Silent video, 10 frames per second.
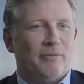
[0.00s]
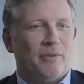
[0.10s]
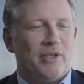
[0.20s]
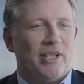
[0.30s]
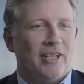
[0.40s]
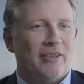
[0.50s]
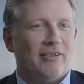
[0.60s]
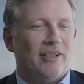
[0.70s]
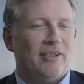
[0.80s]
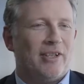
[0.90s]
We're sitting
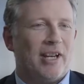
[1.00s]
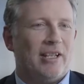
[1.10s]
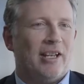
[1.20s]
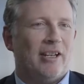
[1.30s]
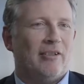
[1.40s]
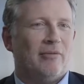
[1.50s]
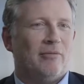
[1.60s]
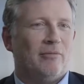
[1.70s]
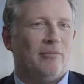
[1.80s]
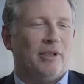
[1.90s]
here in San Diego.
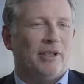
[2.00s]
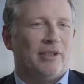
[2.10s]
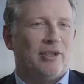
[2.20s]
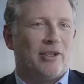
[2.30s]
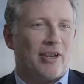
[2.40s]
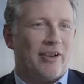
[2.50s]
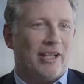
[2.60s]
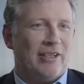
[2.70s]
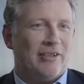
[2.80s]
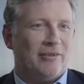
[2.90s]
We're just
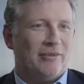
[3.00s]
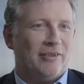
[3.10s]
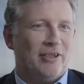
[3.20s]
going into